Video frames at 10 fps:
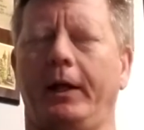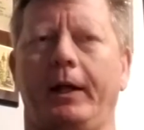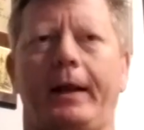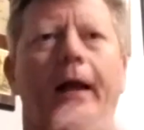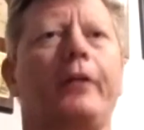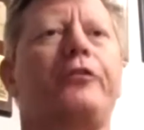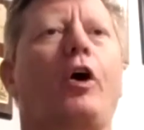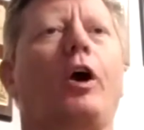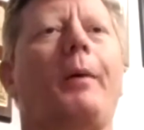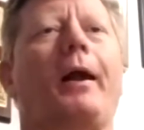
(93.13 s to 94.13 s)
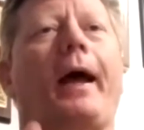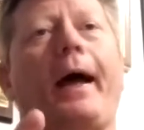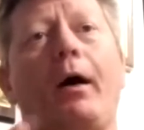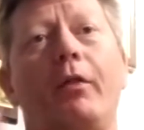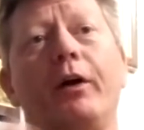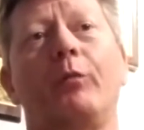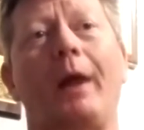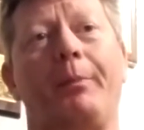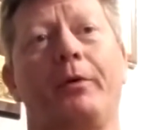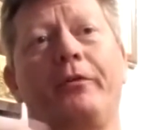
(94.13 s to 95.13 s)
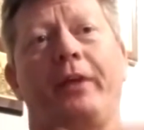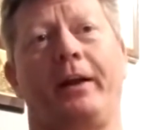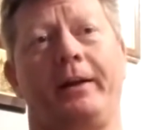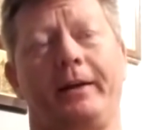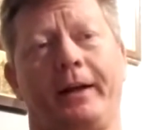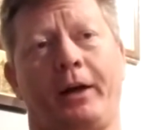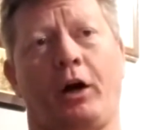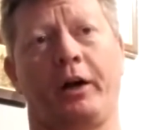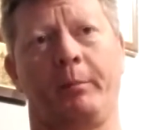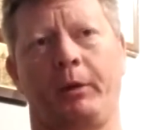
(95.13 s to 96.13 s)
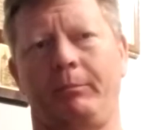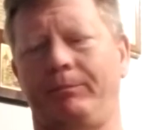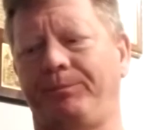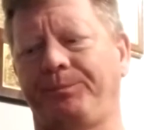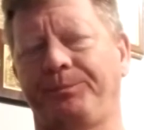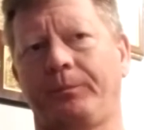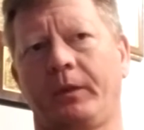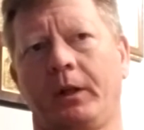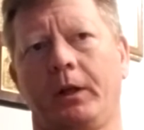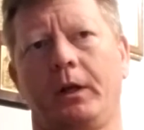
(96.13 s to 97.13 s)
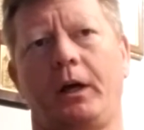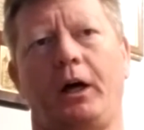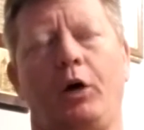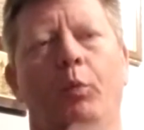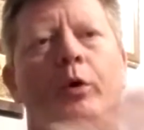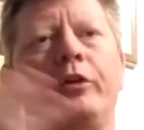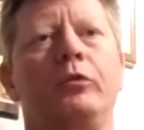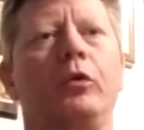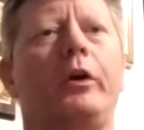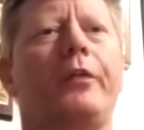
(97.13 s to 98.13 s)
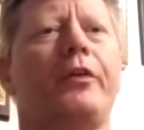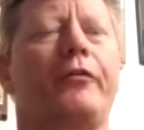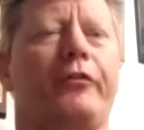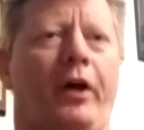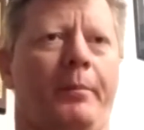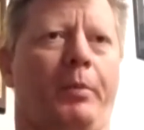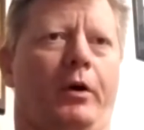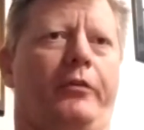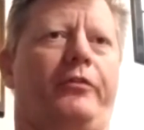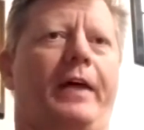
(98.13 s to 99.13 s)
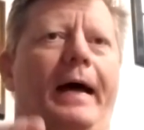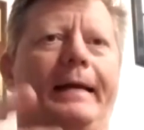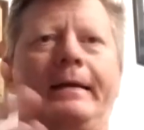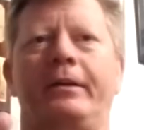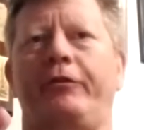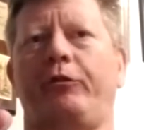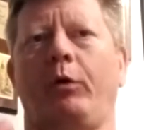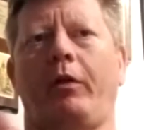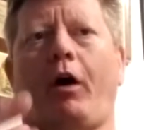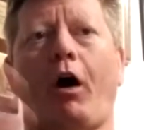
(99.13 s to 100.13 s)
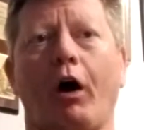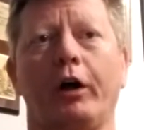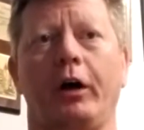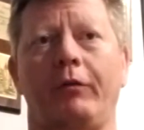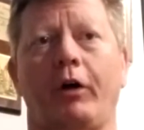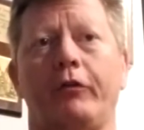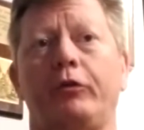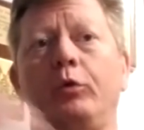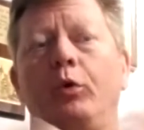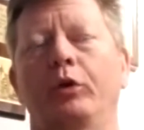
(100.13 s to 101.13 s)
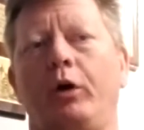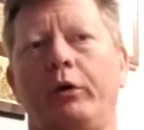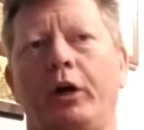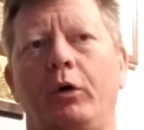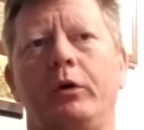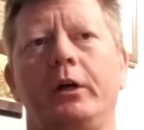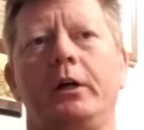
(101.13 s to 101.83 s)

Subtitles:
Now let's talk about how they're represented in our emblem. When you look at the sunburst, that is sort of the heart of our school logo,